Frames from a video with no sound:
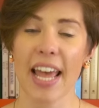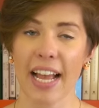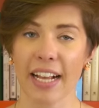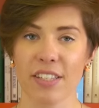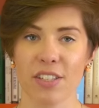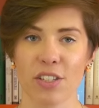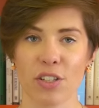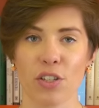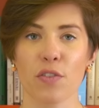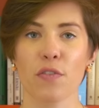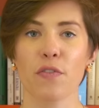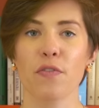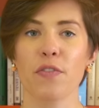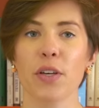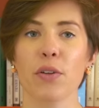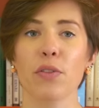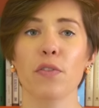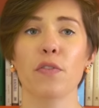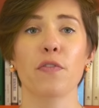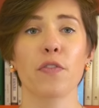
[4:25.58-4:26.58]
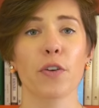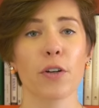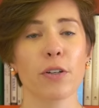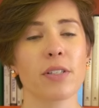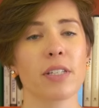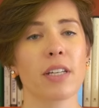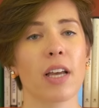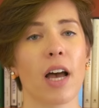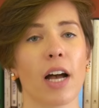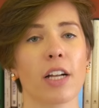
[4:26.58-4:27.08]
Next, you feel the
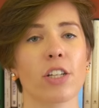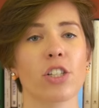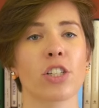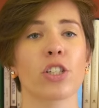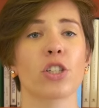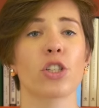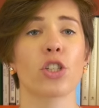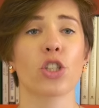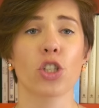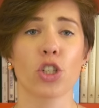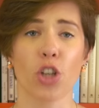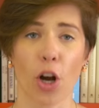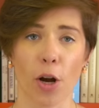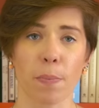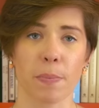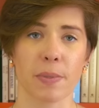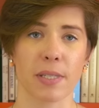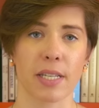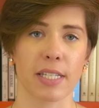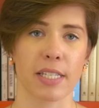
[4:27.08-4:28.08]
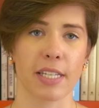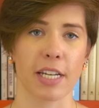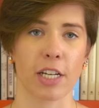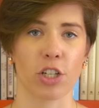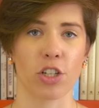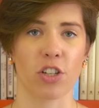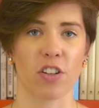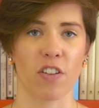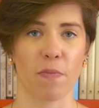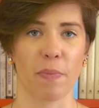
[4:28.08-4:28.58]
first conscious sharp
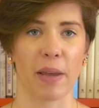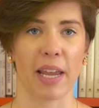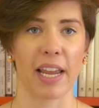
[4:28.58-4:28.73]
sensation of